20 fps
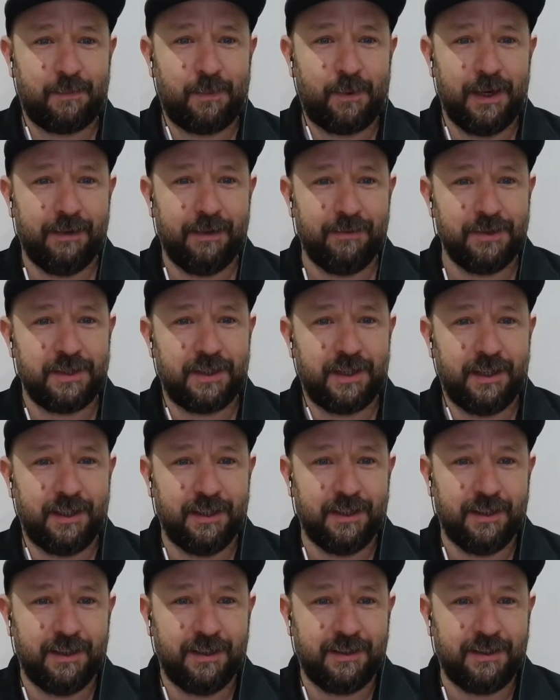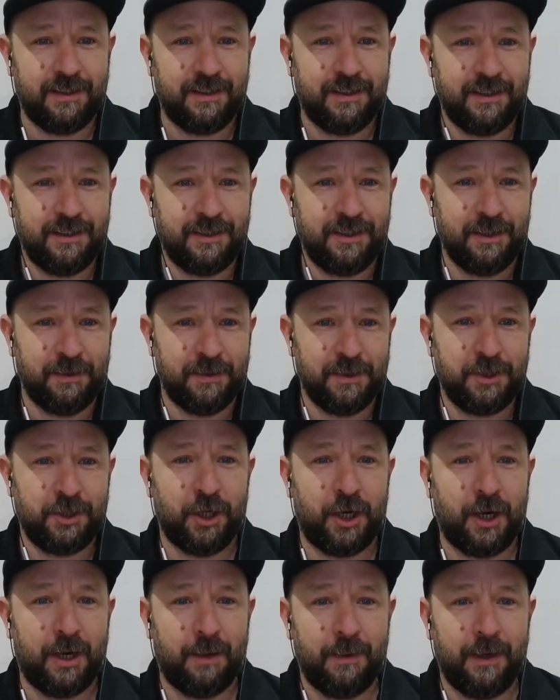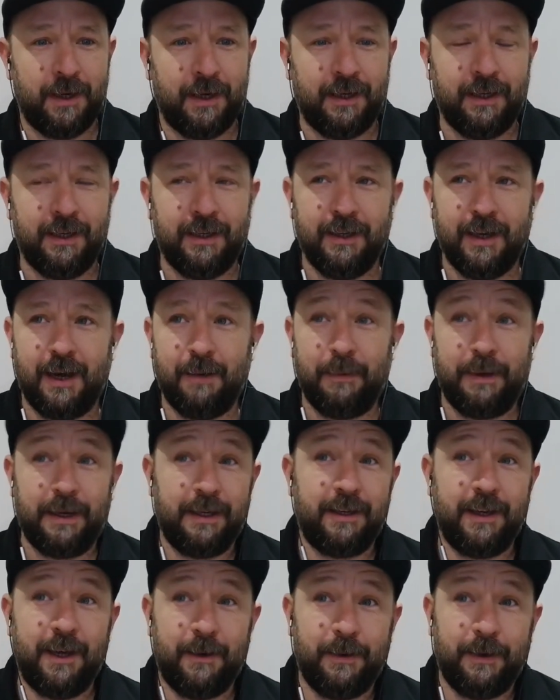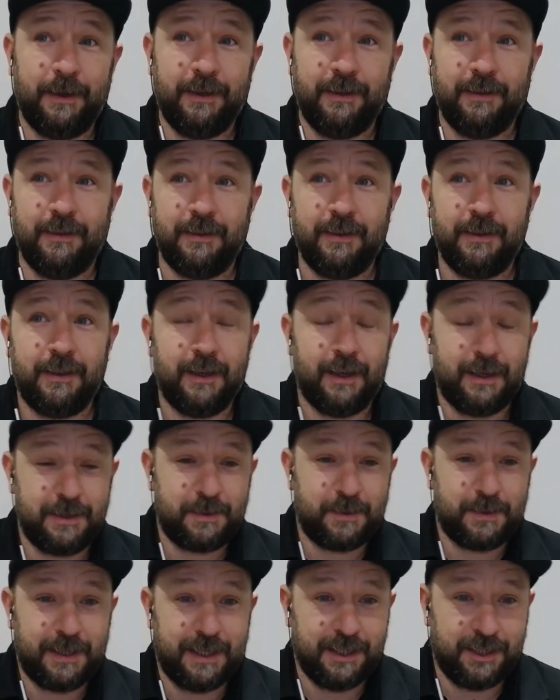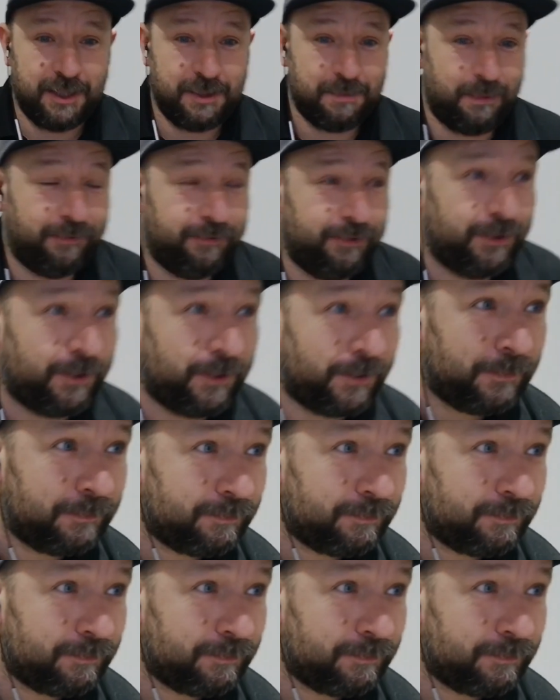whatever's going to do the job. And going, like you said just before,